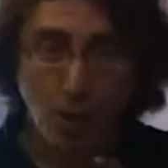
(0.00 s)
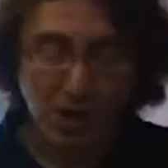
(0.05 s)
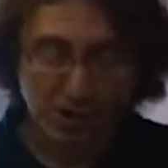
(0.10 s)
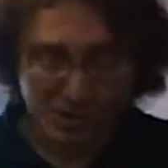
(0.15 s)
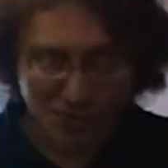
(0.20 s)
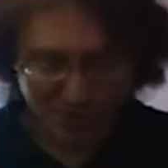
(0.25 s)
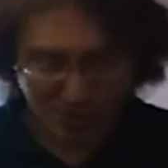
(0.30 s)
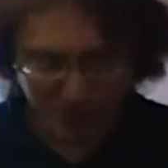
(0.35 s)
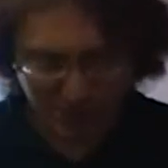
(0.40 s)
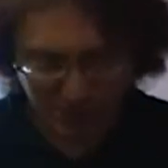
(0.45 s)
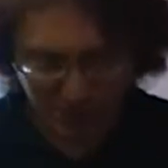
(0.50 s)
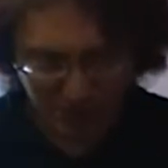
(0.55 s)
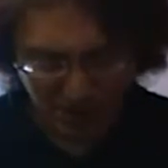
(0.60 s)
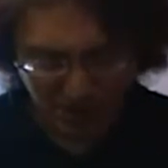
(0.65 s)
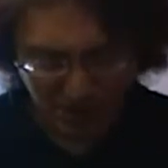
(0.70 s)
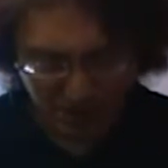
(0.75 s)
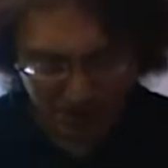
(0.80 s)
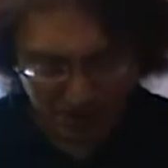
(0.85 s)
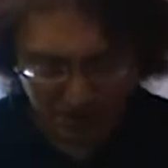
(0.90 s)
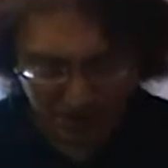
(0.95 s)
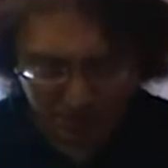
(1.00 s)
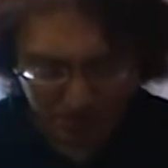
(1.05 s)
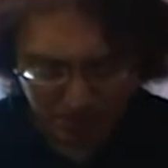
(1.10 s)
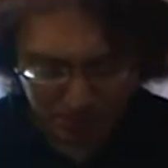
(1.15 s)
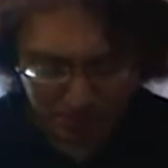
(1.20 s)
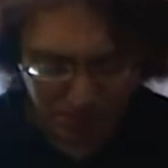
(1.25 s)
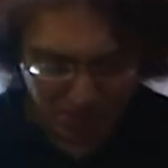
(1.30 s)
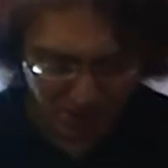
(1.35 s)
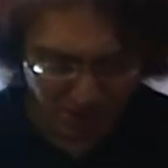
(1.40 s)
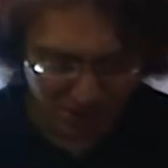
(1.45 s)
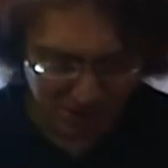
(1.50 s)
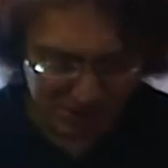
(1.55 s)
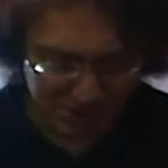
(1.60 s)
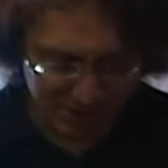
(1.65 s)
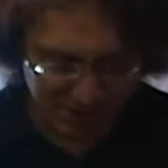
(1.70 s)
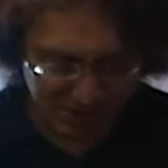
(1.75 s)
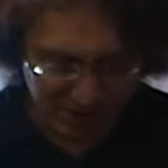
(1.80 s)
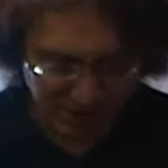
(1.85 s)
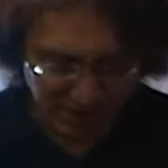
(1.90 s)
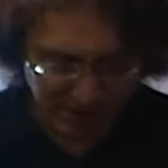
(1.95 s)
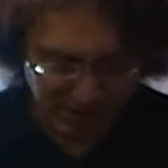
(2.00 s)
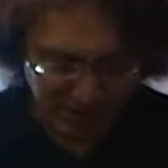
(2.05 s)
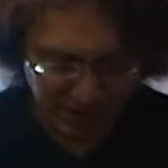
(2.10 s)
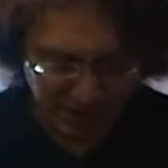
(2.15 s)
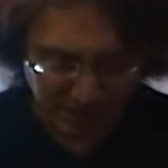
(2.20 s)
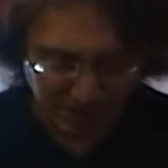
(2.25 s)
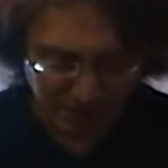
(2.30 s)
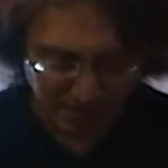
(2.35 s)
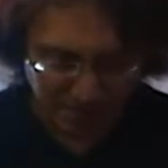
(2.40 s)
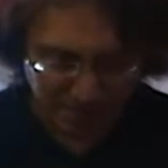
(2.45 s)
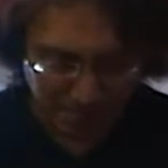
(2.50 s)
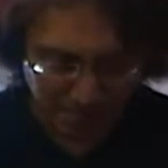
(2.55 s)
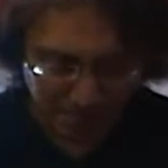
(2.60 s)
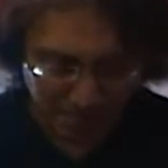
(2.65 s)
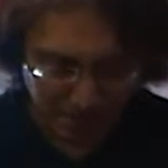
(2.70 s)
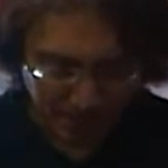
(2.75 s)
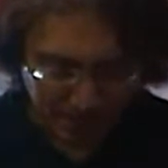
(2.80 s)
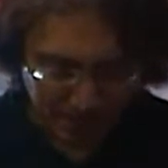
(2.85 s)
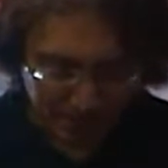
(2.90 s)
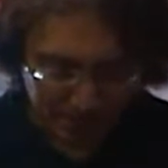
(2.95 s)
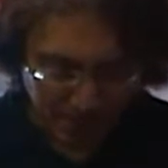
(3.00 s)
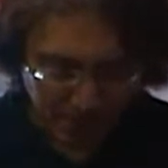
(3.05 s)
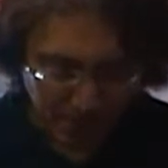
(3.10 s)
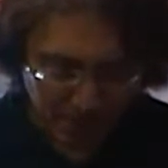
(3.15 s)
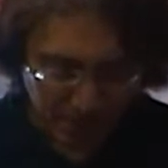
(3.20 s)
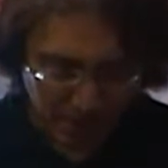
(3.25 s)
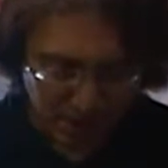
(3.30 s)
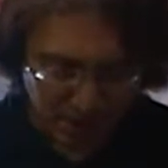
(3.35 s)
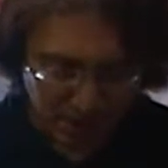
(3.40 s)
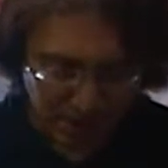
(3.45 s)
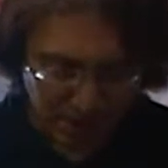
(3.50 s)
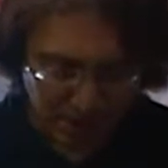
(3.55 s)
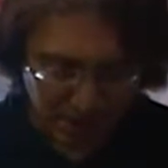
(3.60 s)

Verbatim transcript: Watch the video because the light bulb conspiracy.